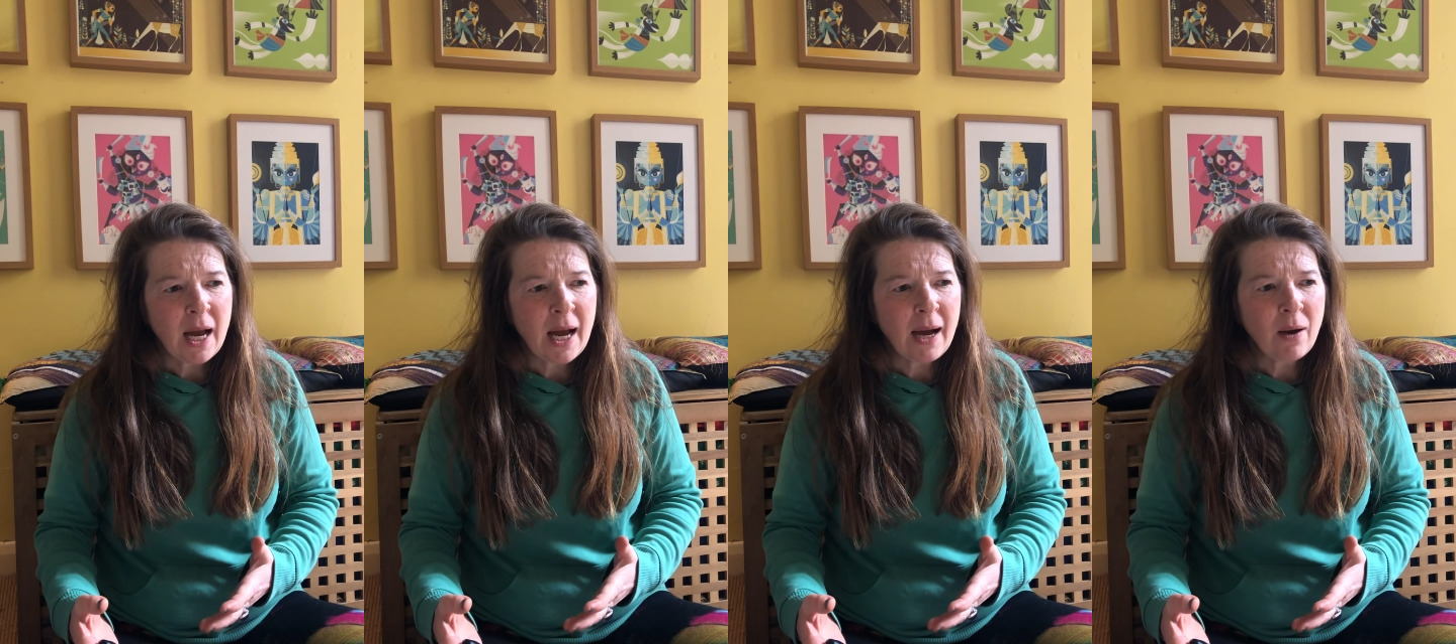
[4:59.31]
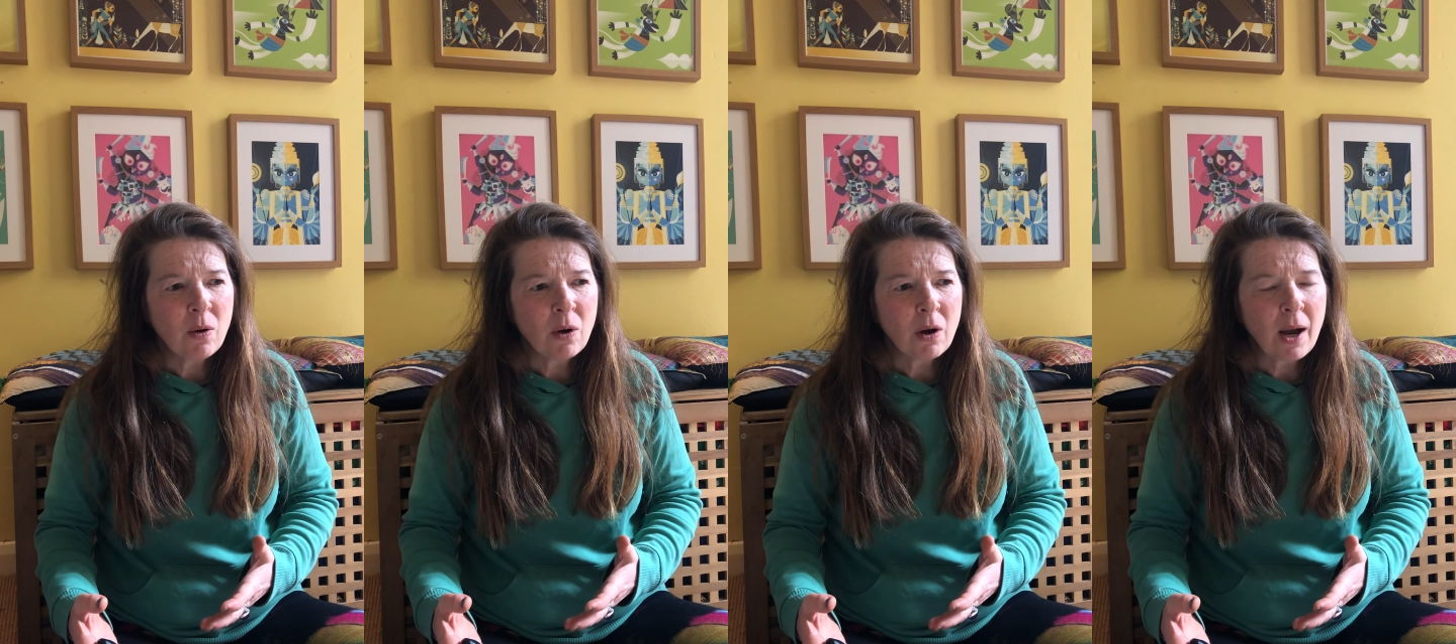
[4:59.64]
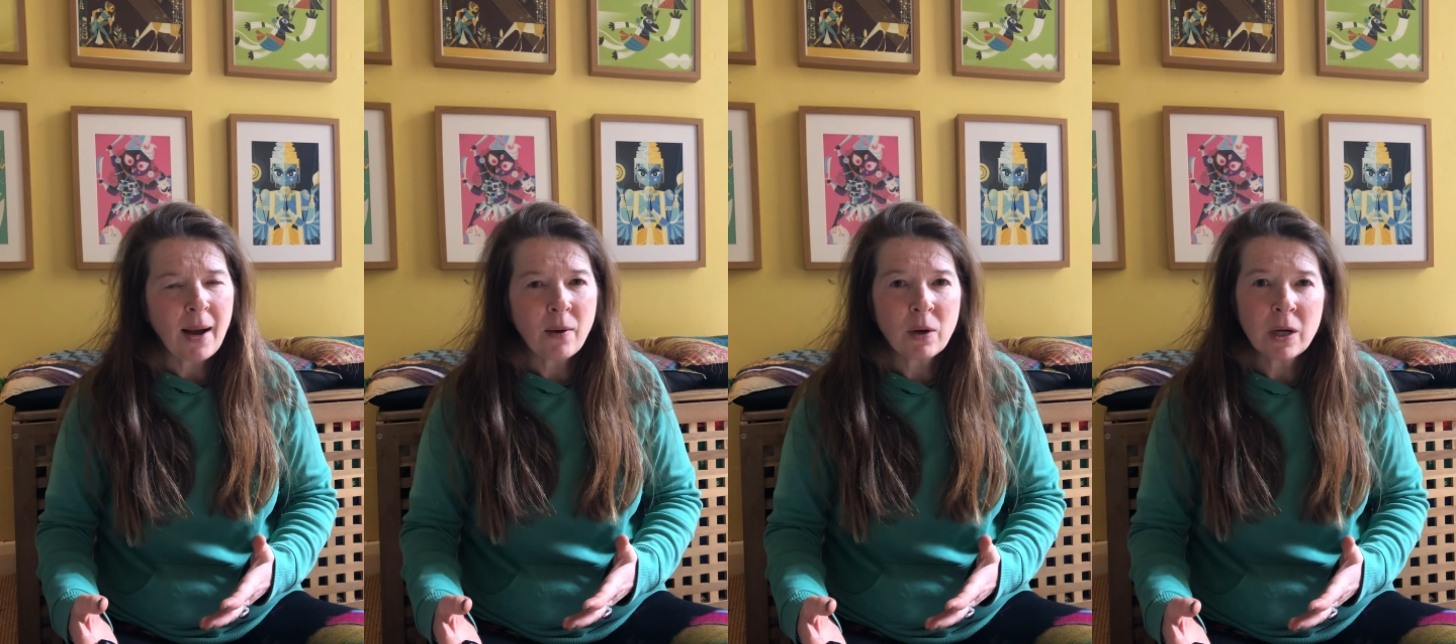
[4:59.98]
how
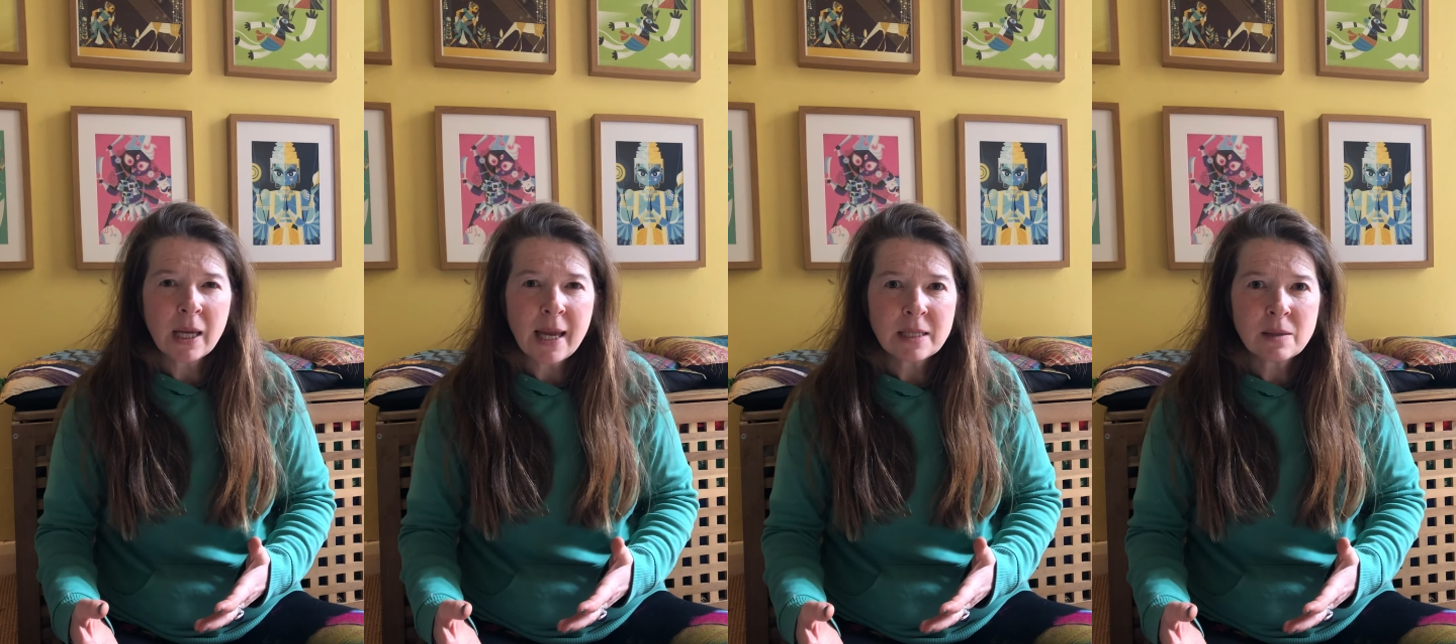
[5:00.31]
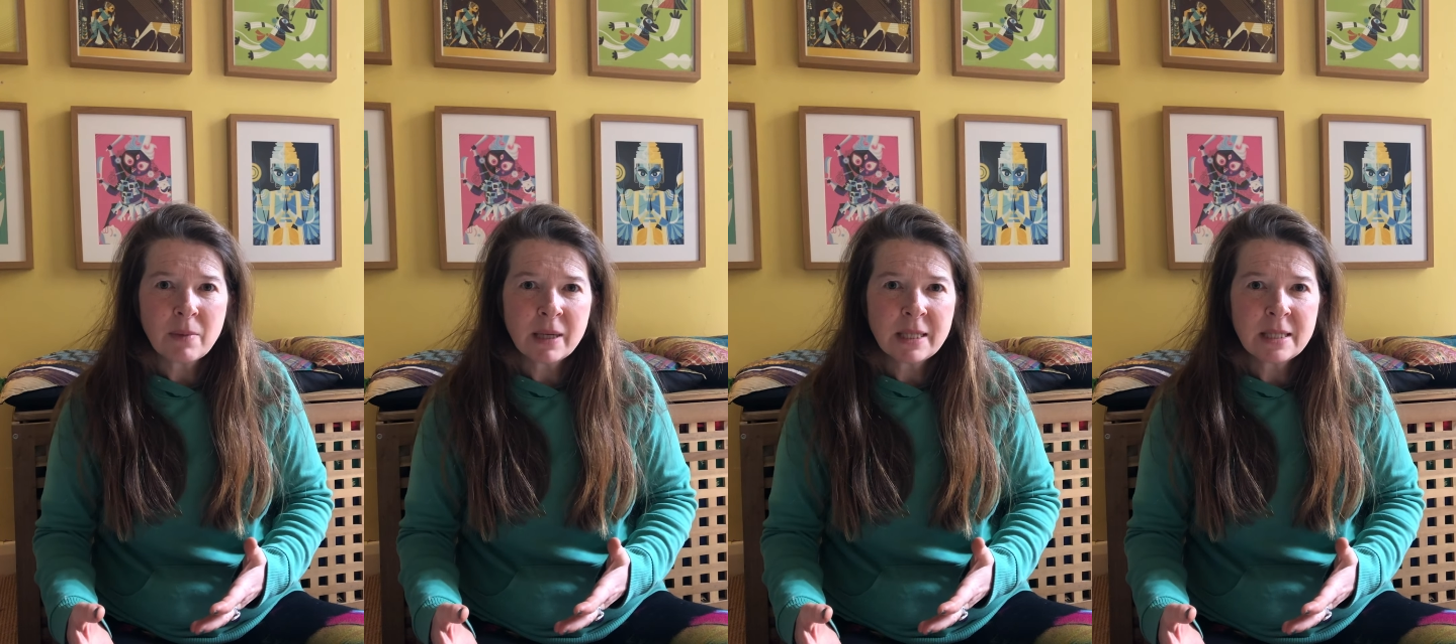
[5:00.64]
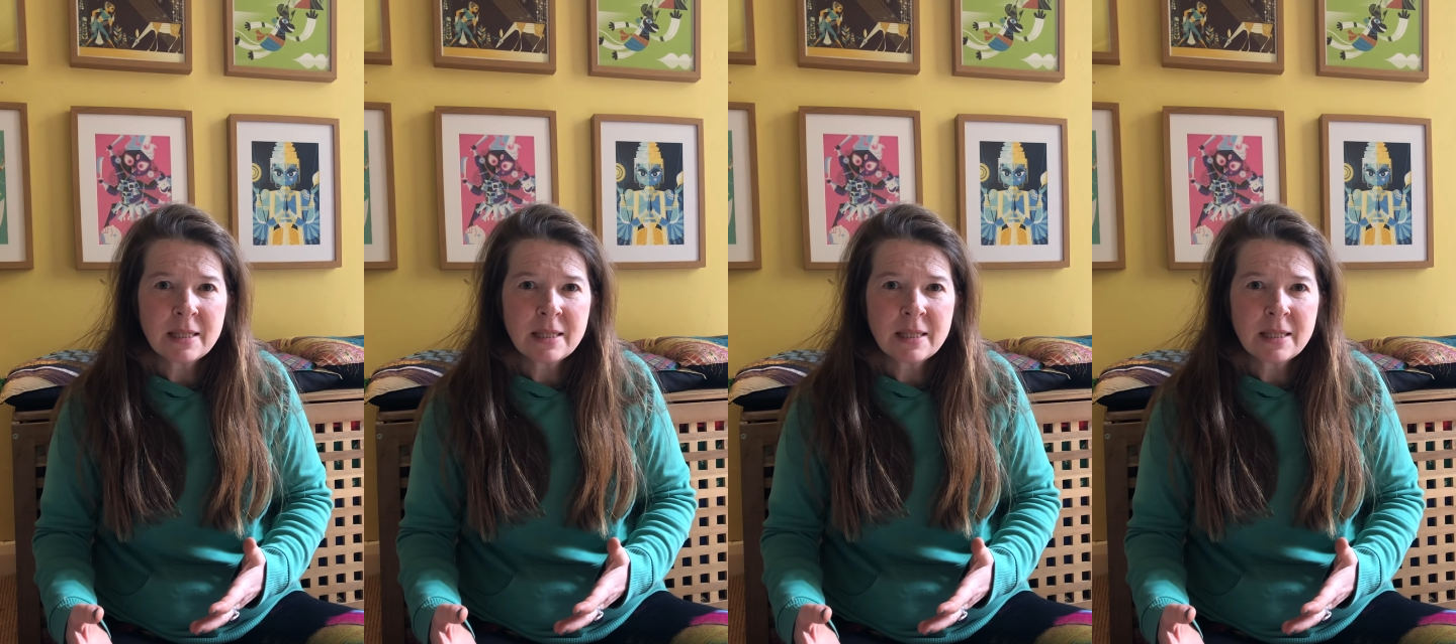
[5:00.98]
how can I get to my